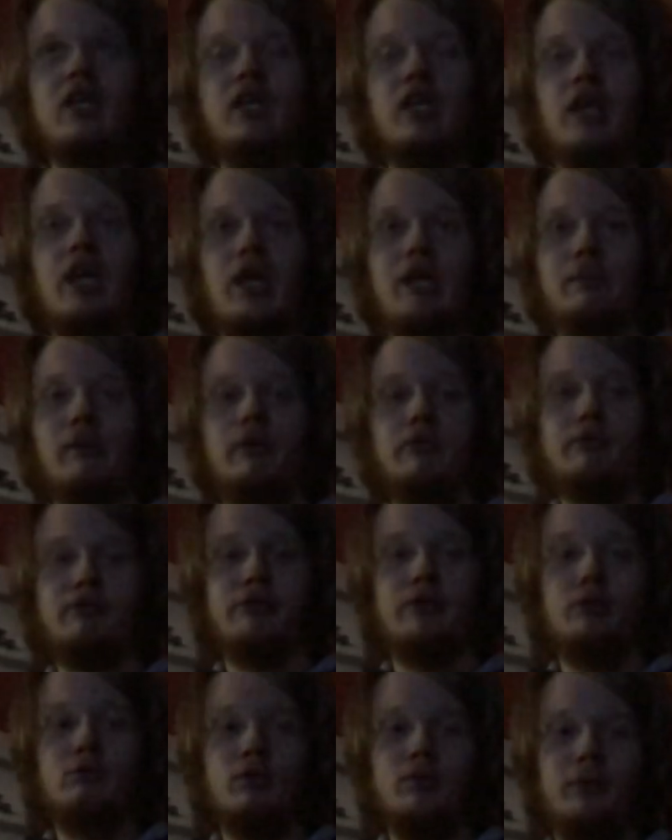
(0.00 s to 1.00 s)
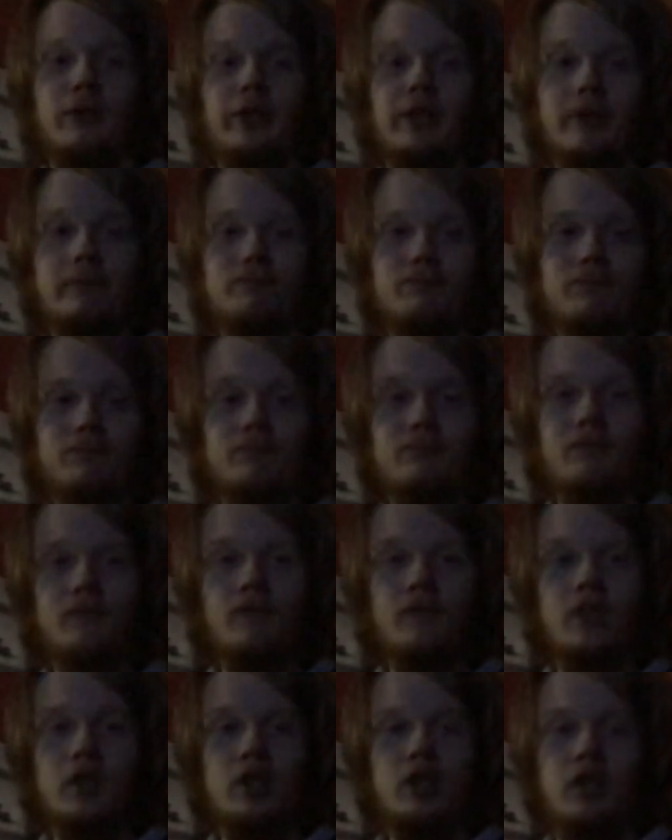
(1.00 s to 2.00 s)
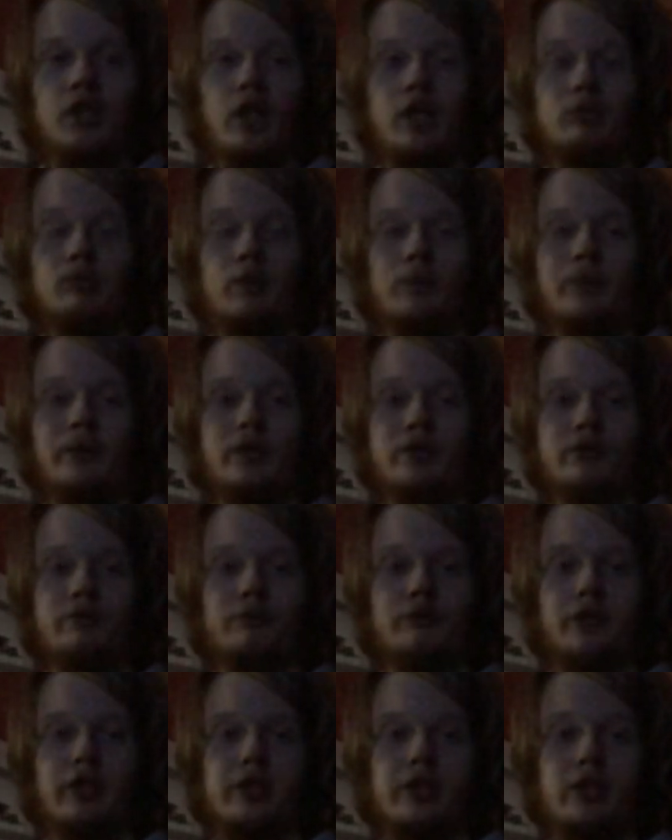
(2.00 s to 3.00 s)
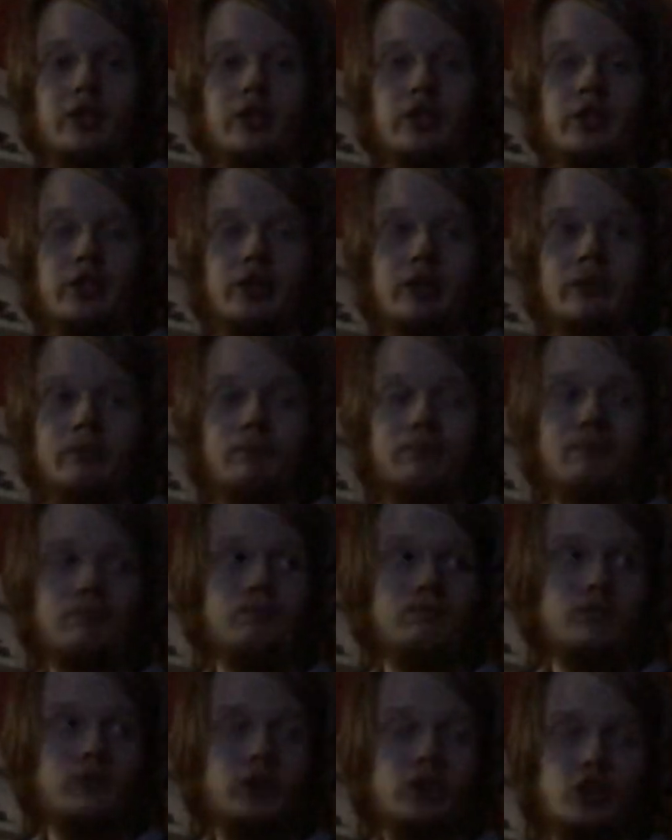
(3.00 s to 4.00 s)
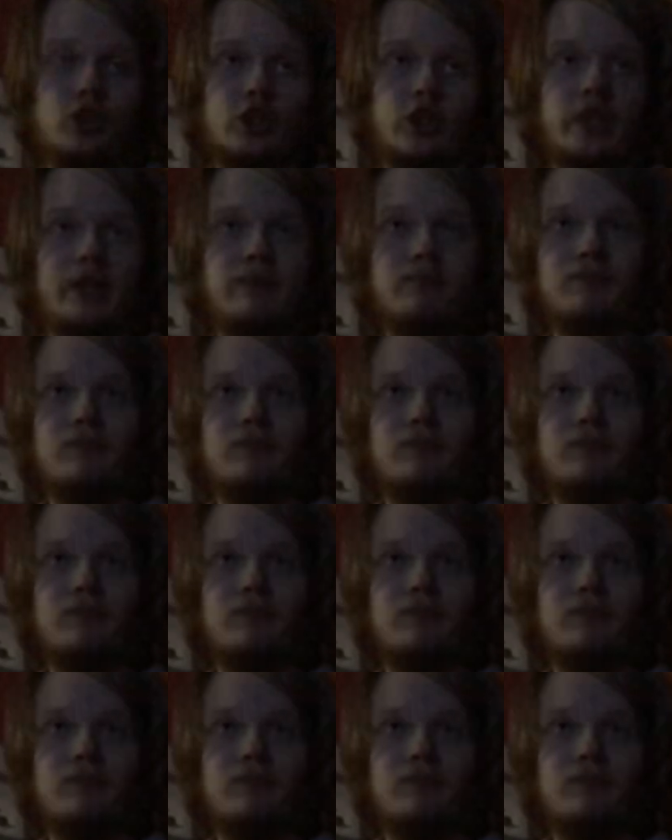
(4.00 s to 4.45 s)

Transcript: Uh, hopefully we'll be um, uh, we'll be all fine and uh, and jolly.